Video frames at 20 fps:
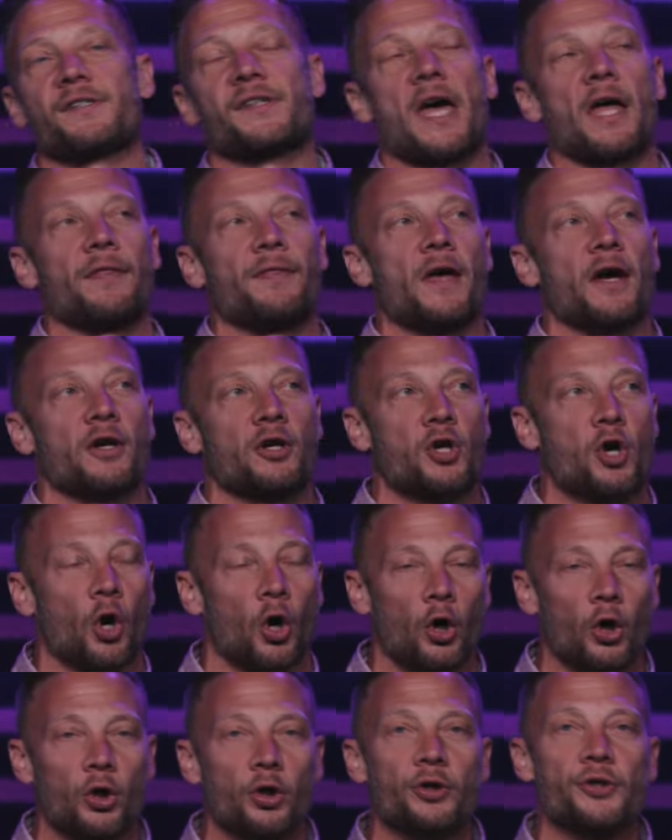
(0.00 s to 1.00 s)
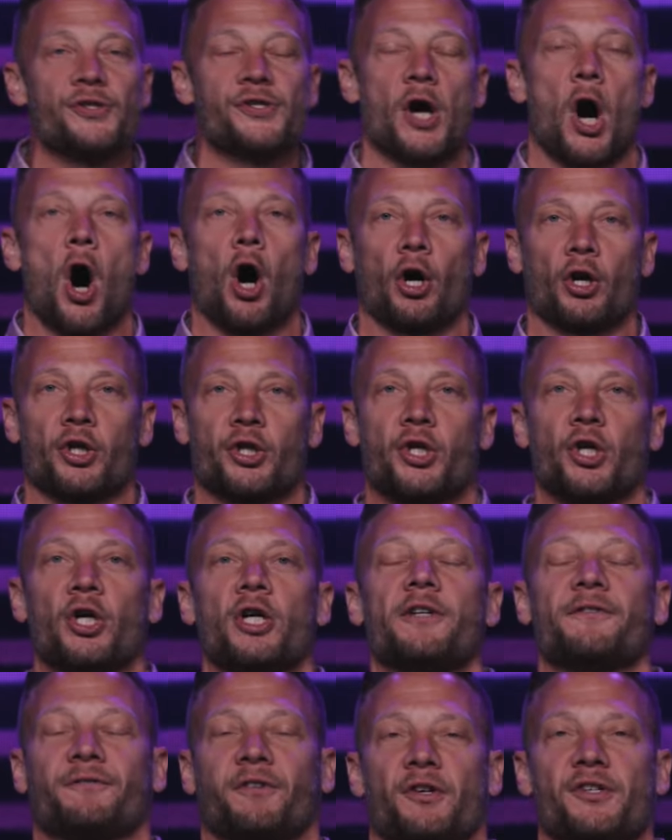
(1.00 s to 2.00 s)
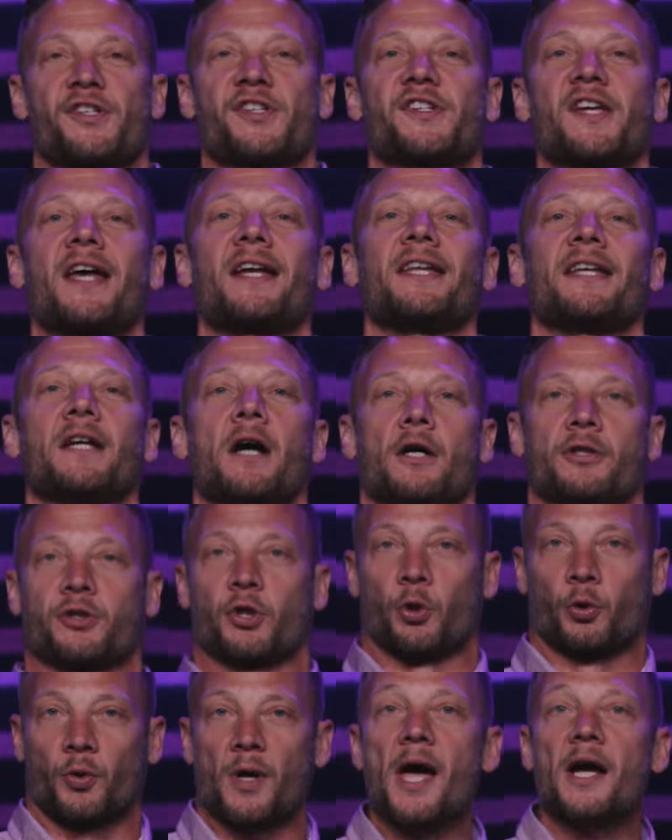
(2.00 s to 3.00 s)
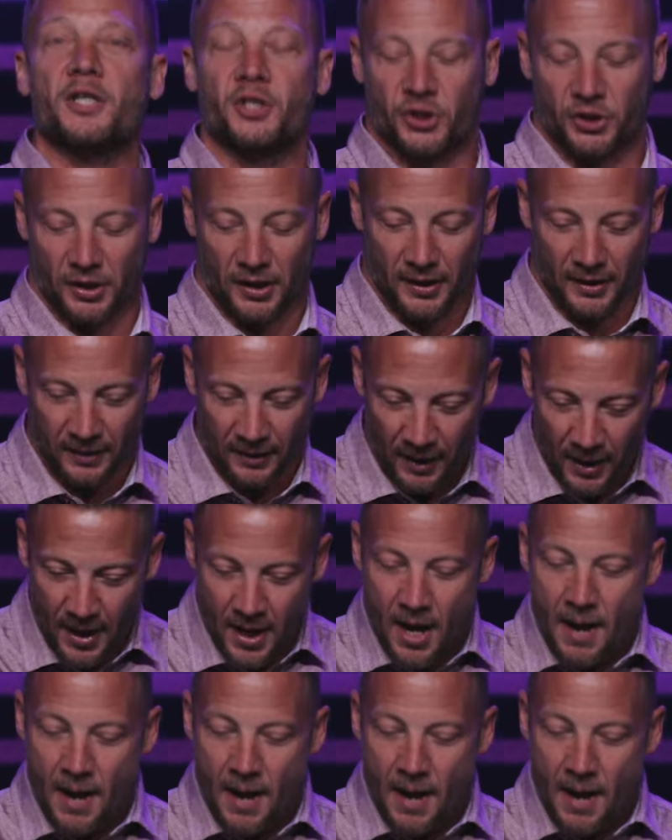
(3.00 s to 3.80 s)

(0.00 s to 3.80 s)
that, that goals are good for setting a direction,